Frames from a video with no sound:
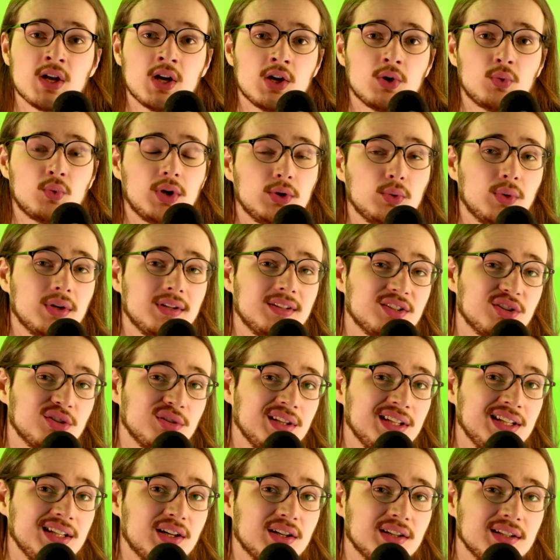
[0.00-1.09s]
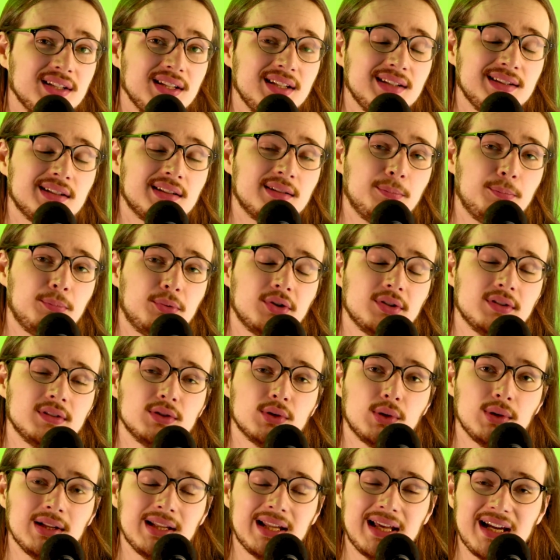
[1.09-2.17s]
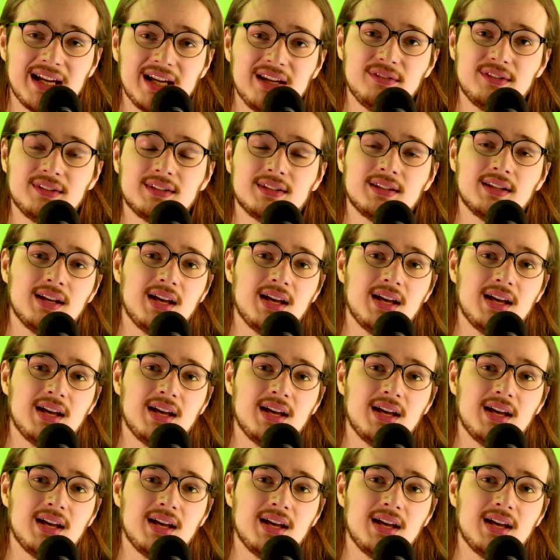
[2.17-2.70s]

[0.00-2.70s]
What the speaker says: what was going on in their personal lives,